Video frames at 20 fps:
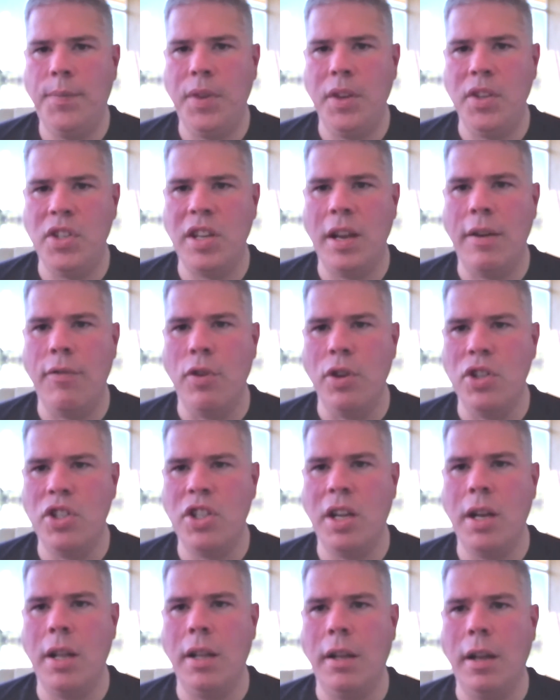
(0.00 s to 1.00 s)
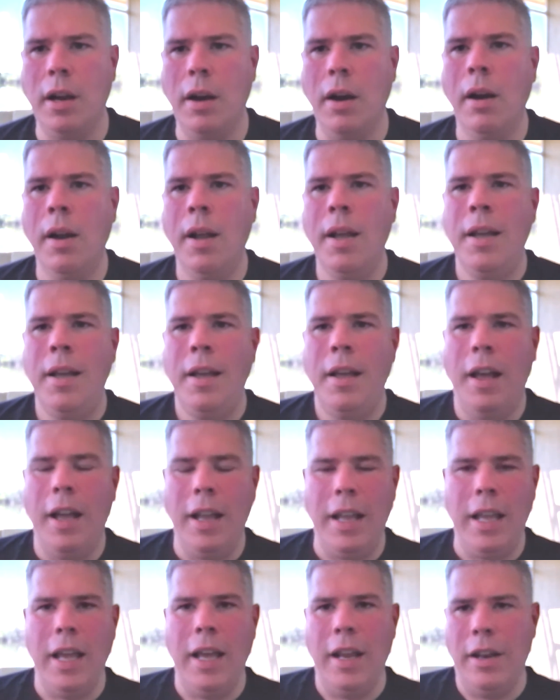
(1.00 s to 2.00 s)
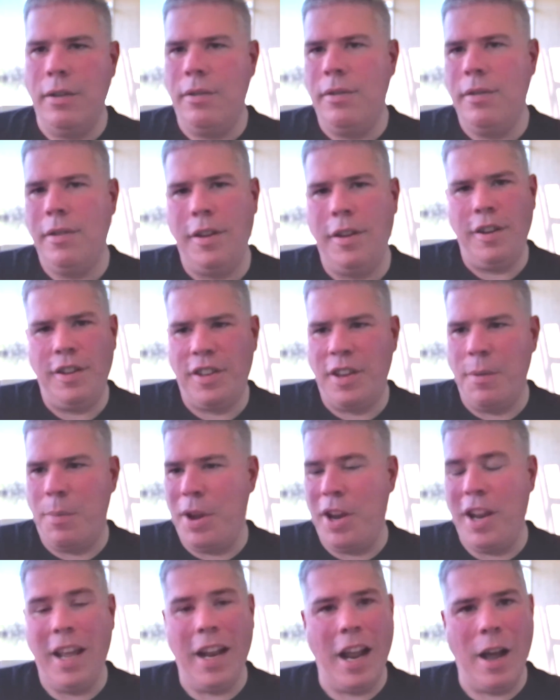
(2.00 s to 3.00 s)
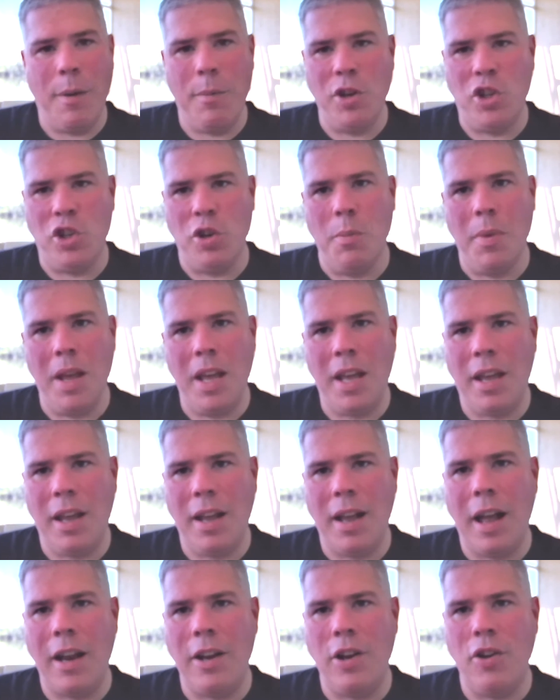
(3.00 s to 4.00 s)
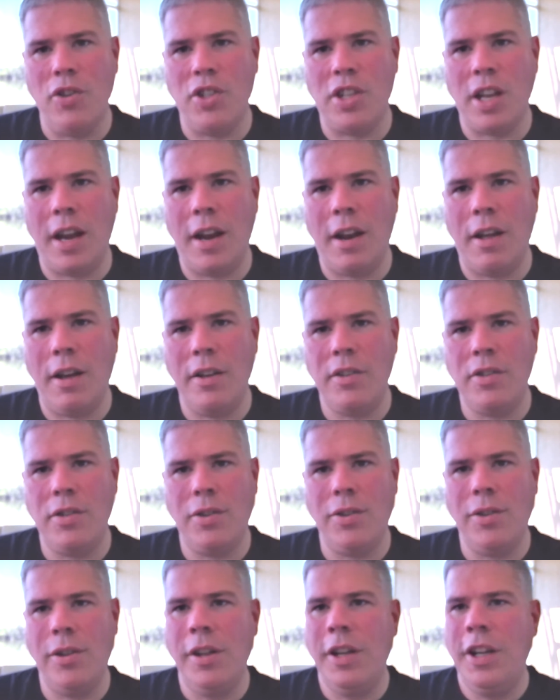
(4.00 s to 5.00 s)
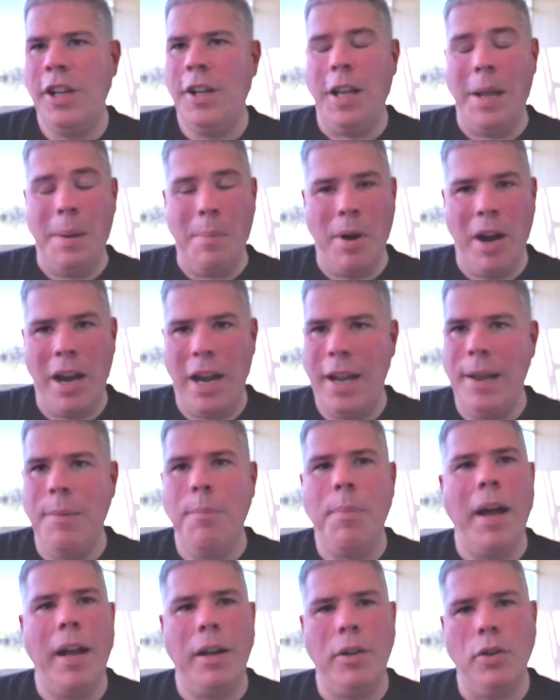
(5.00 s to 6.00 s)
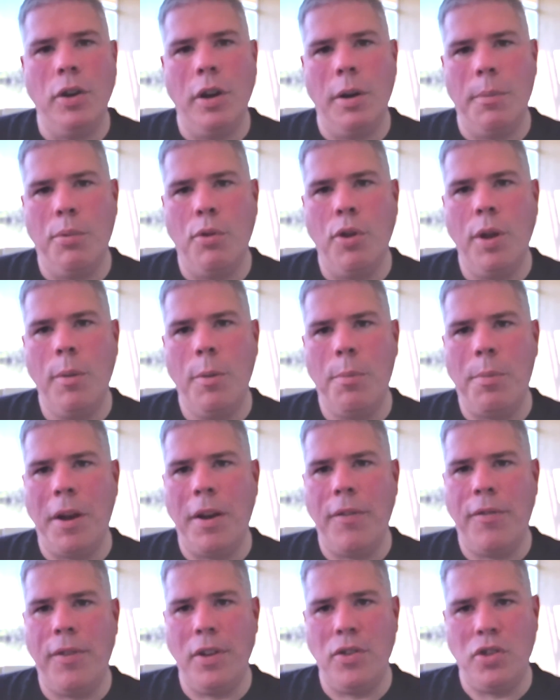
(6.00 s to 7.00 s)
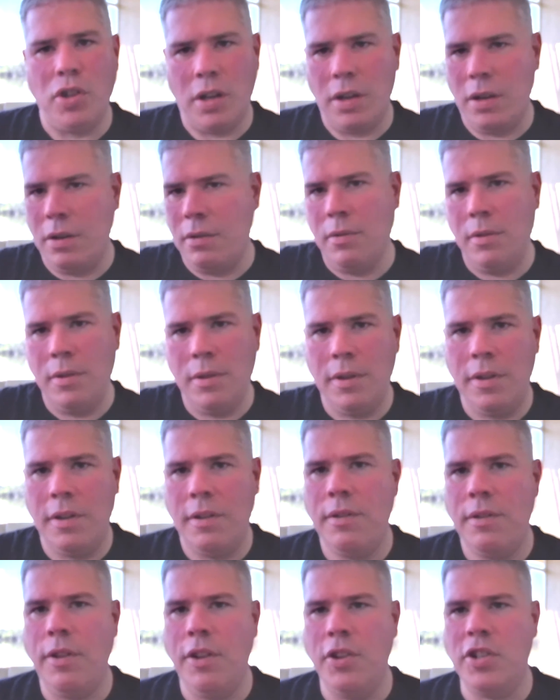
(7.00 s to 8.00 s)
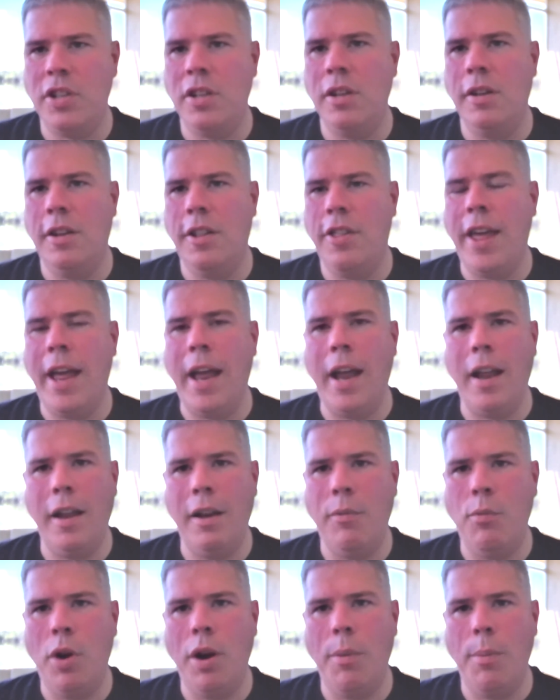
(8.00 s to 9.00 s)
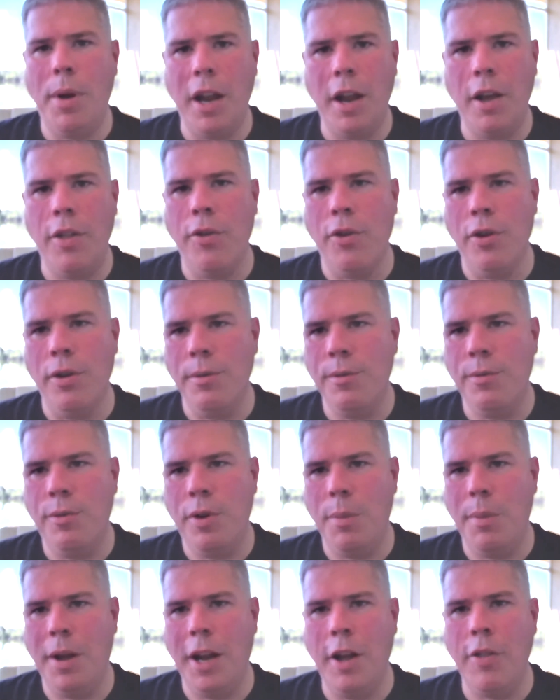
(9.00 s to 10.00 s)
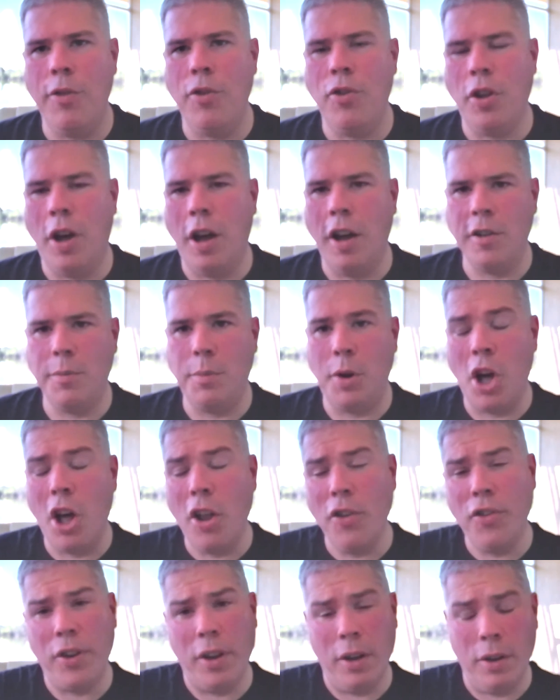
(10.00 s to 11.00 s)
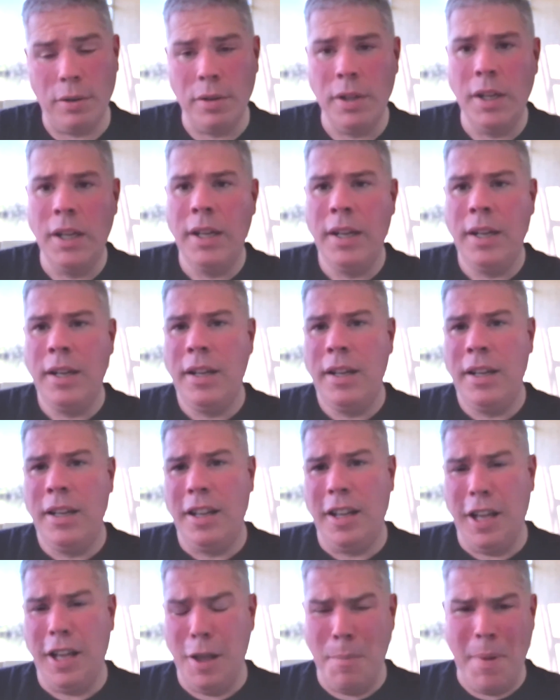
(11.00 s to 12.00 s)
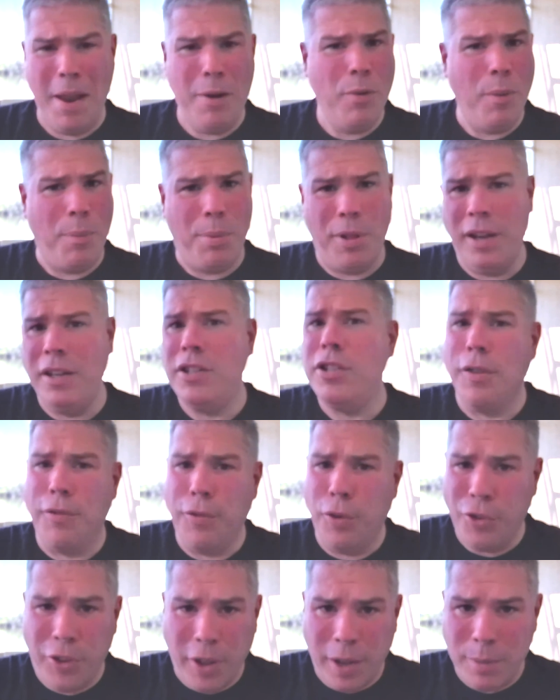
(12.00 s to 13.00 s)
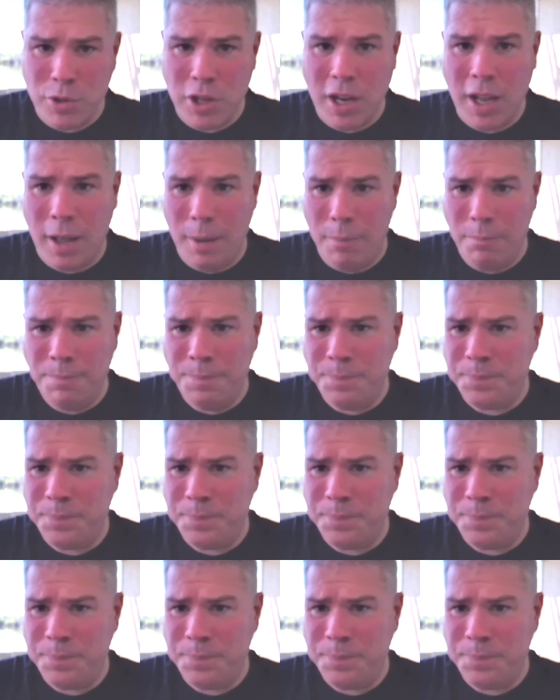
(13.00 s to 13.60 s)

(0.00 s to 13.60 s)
severance sitting there. Again, depending on how much you're making on your side hustle, it might impact your unemployment benefits. You can listen to that in one of my other talks, but also it may replace your full-time job.